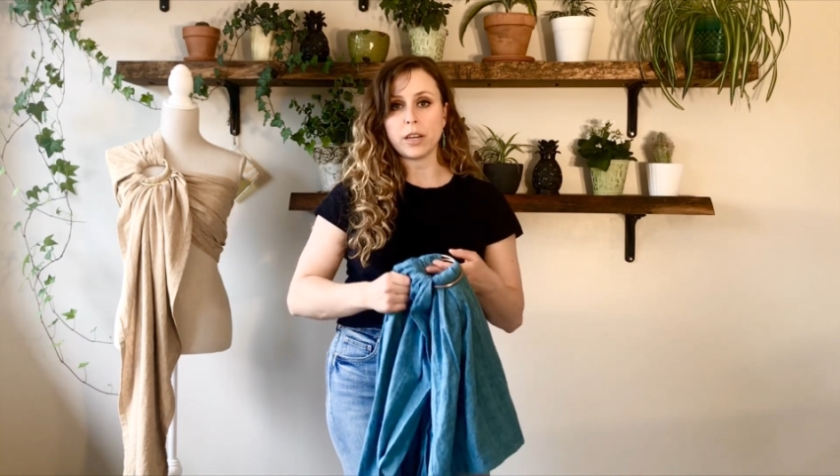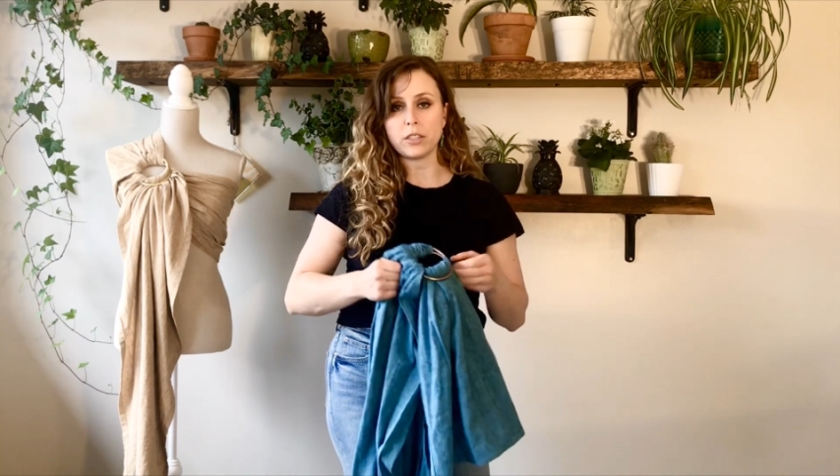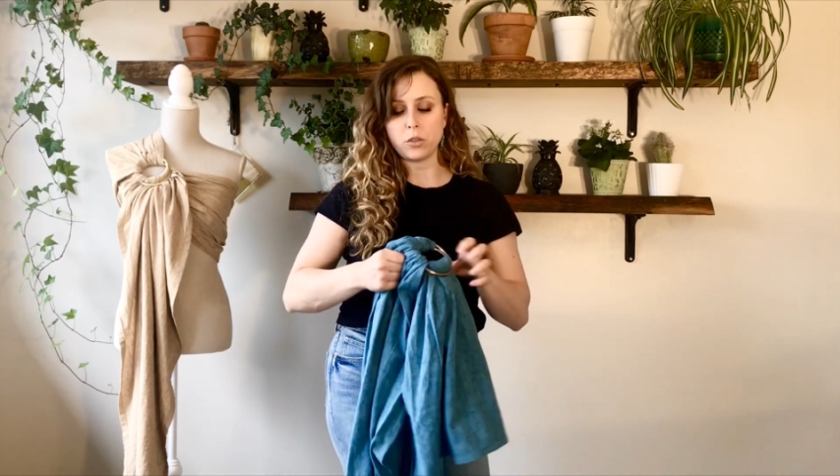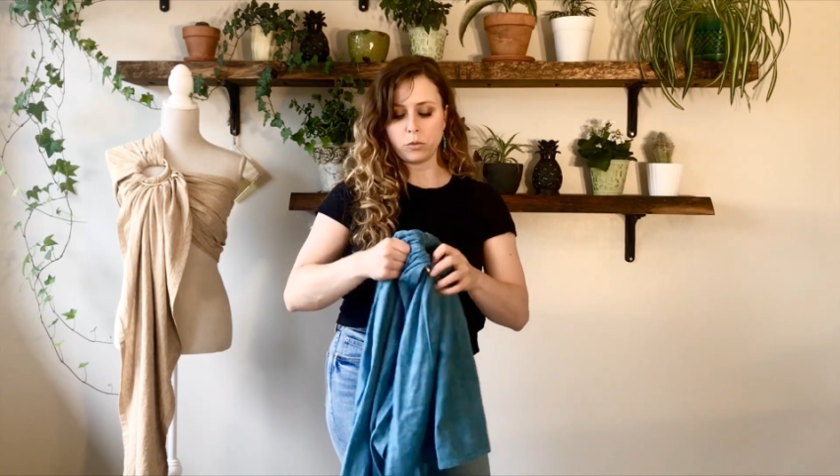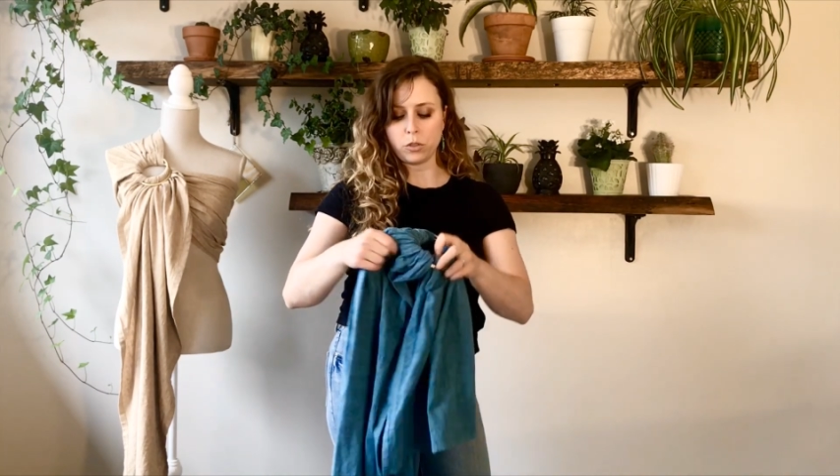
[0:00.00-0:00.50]

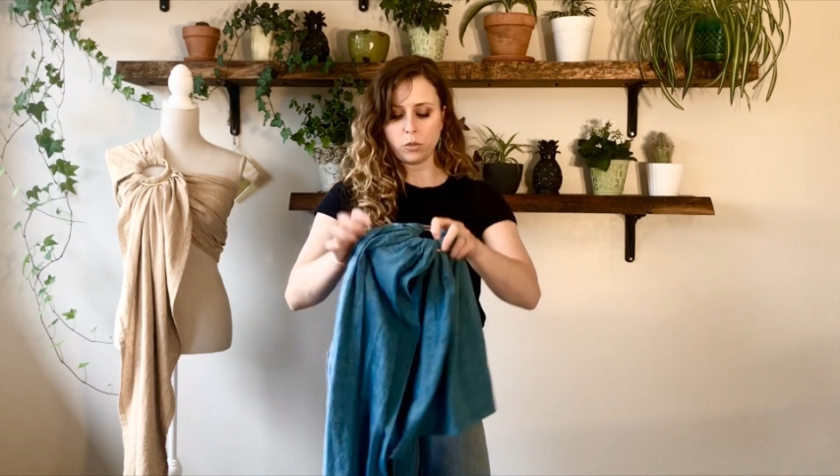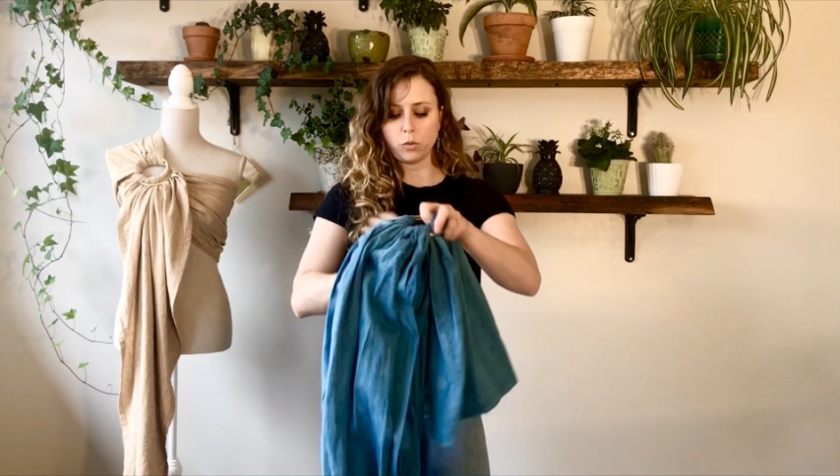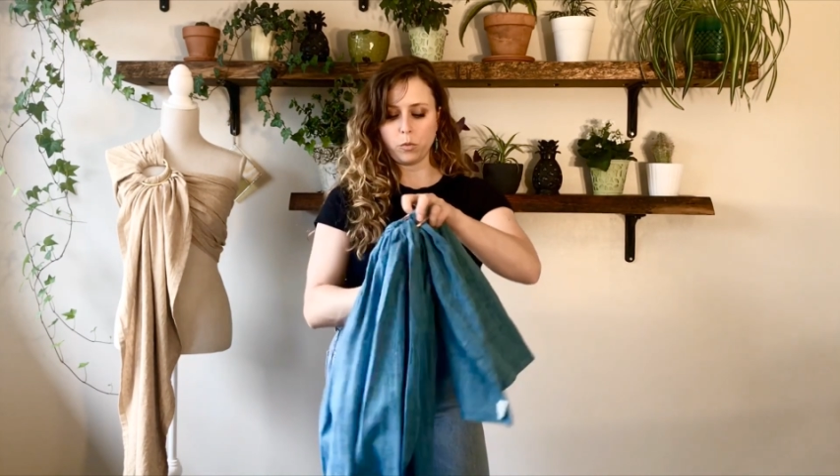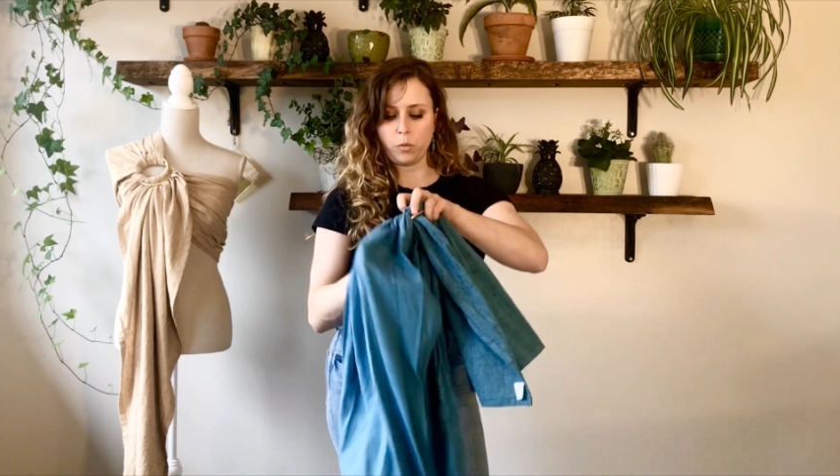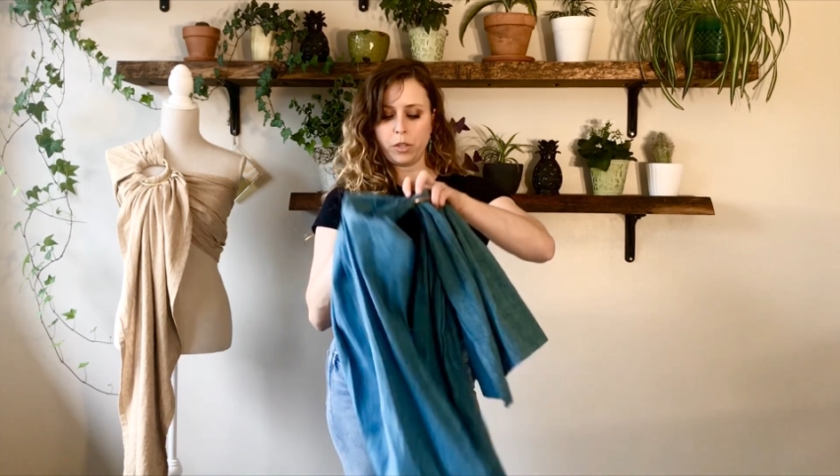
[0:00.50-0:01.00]
as you
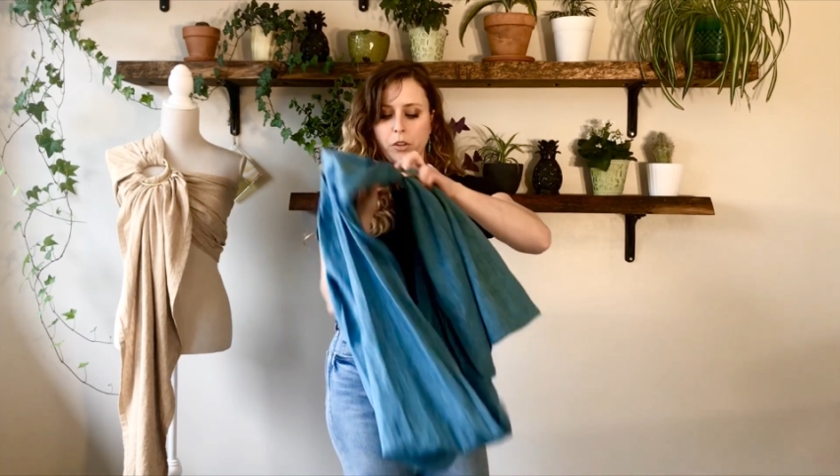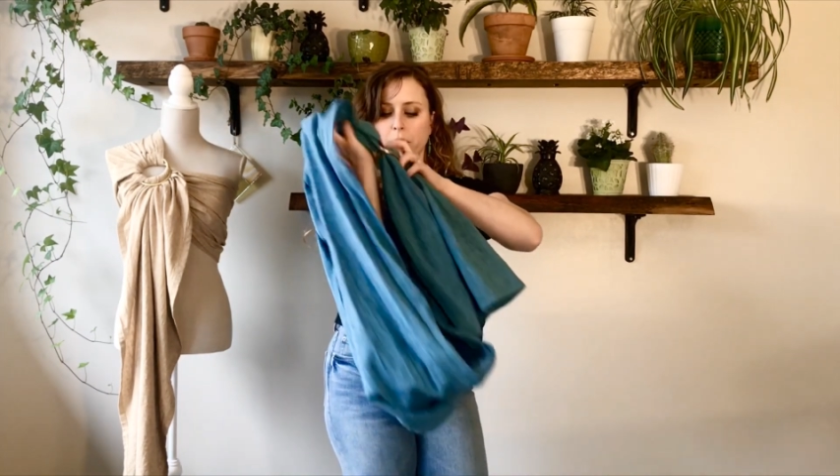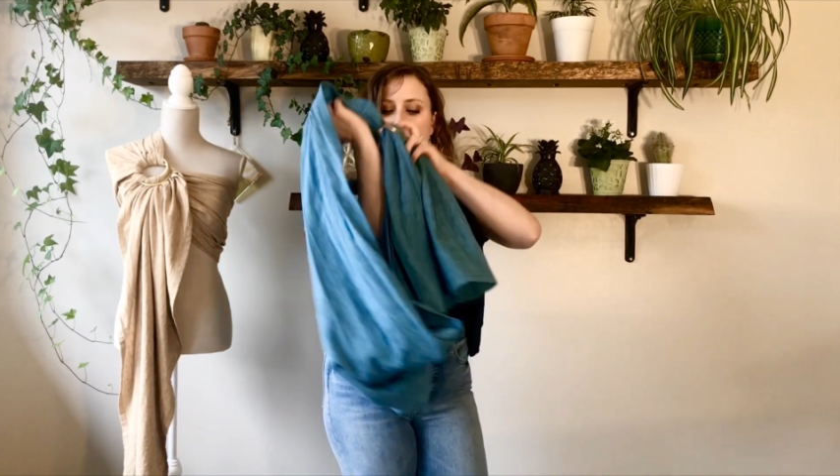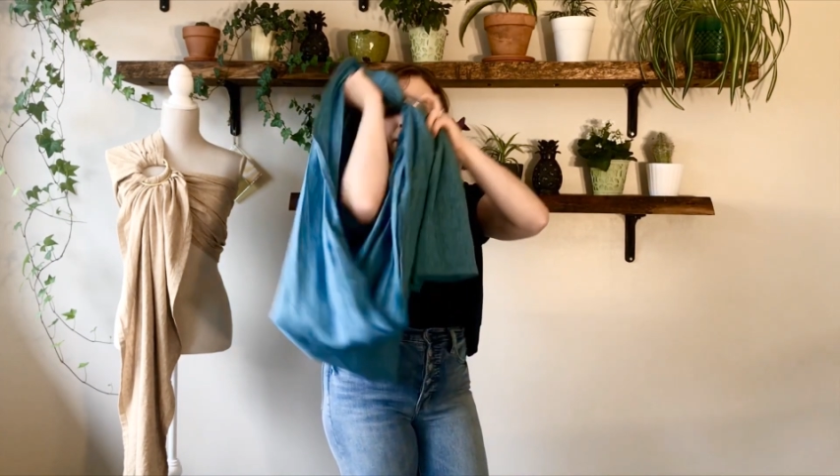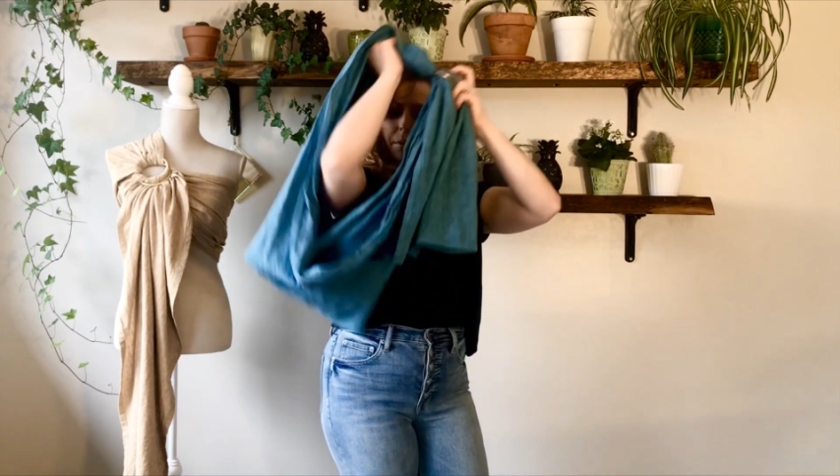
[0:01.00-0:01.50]
do when you're
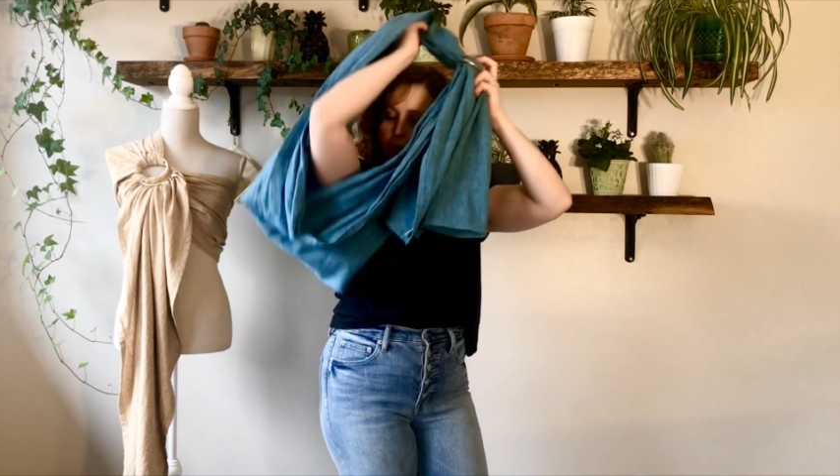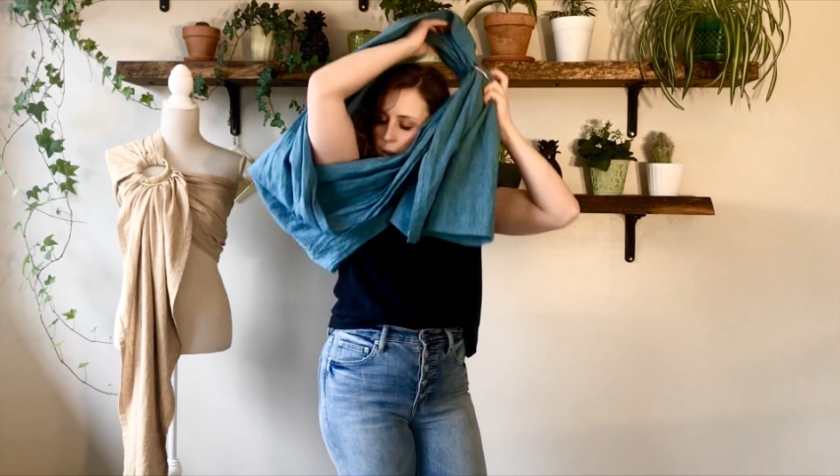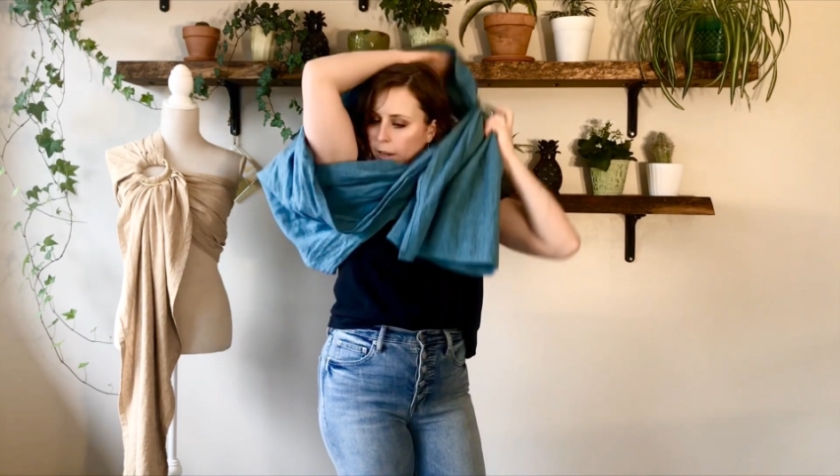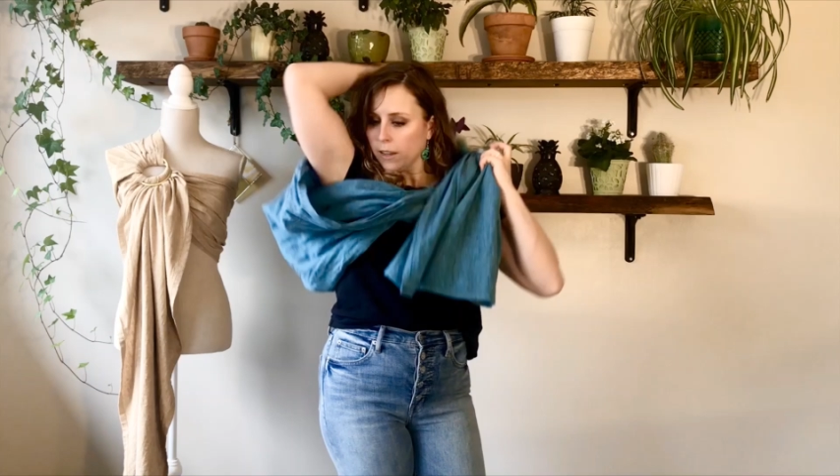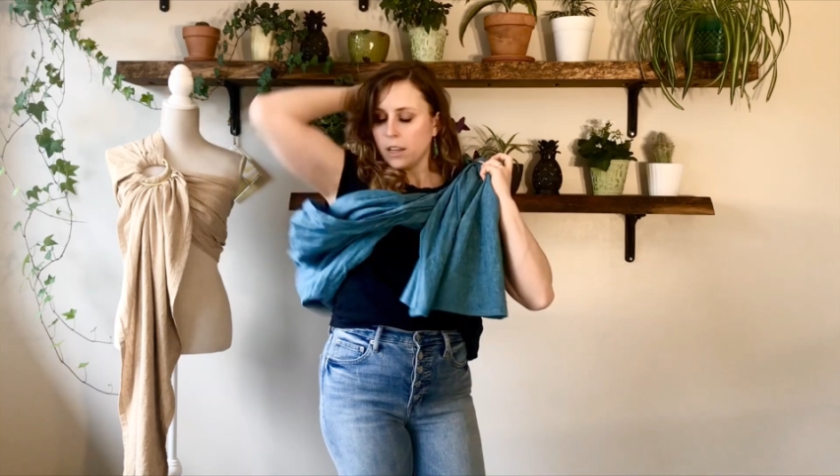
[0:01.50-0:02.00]
in a hip
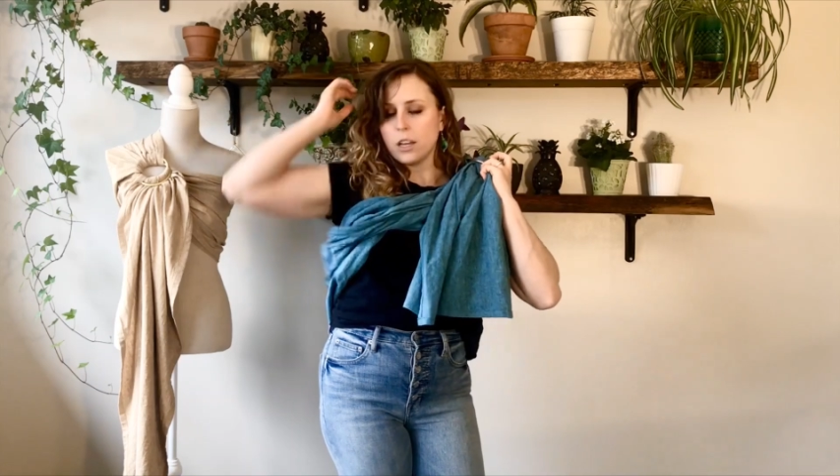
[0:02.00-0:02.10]
carry.